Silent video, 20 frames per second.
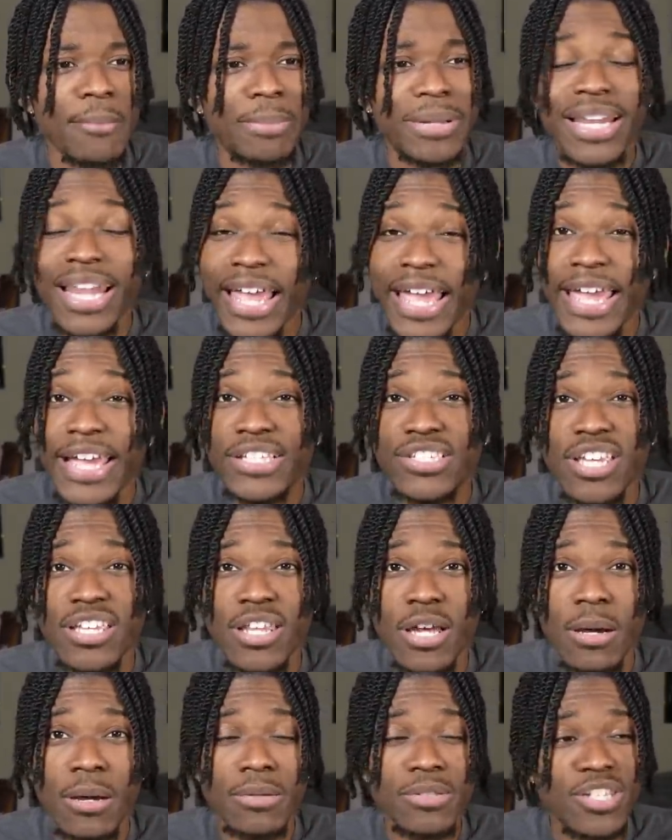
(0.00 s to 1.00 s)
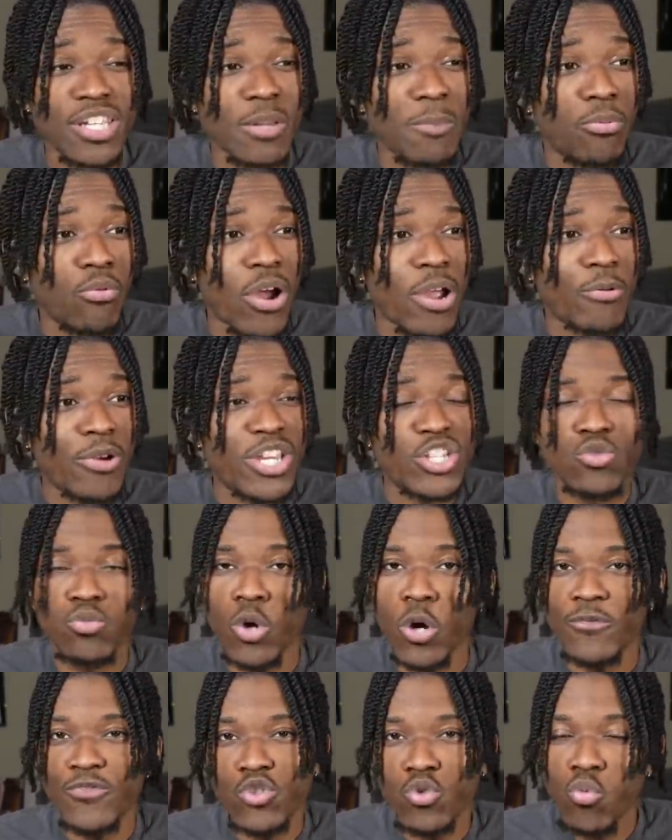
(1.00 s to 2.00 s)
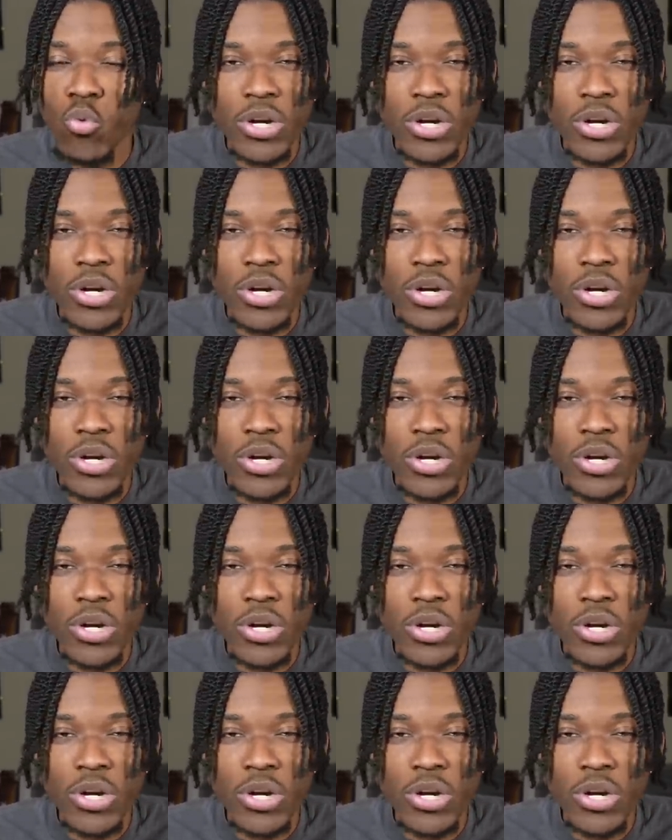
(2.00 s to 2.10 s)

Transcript: play to the to the point where he's worth